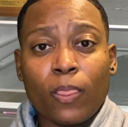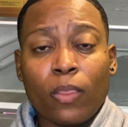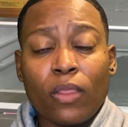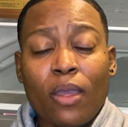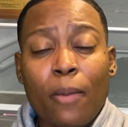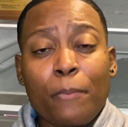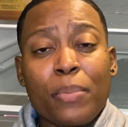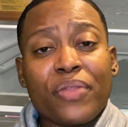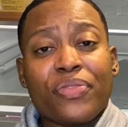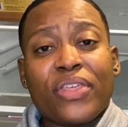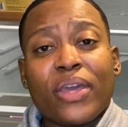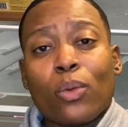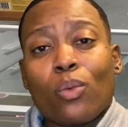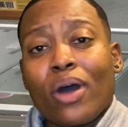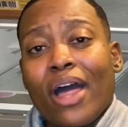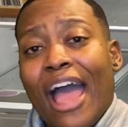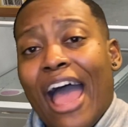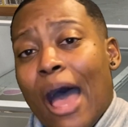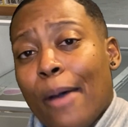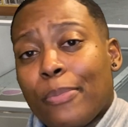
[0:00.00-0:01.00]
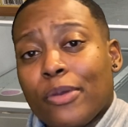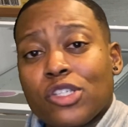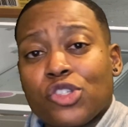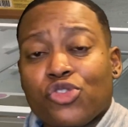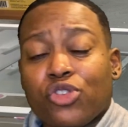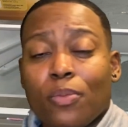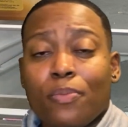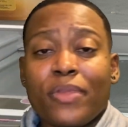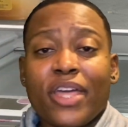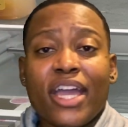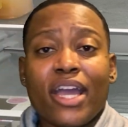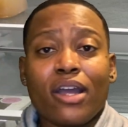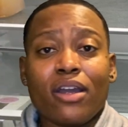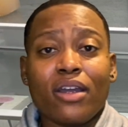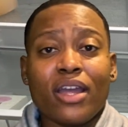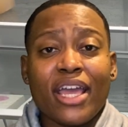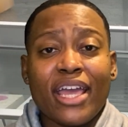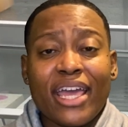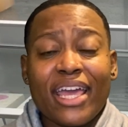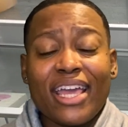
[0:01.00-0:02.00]
But then what happens from there
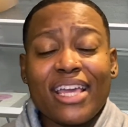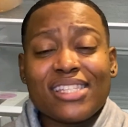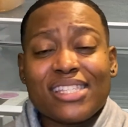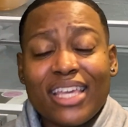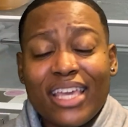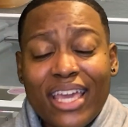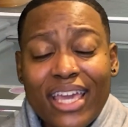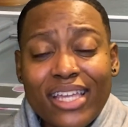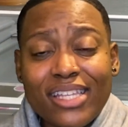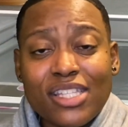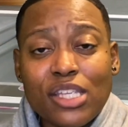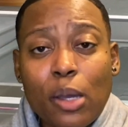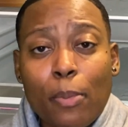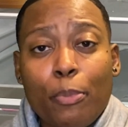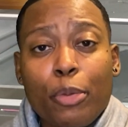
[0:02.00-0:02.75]
is it ends up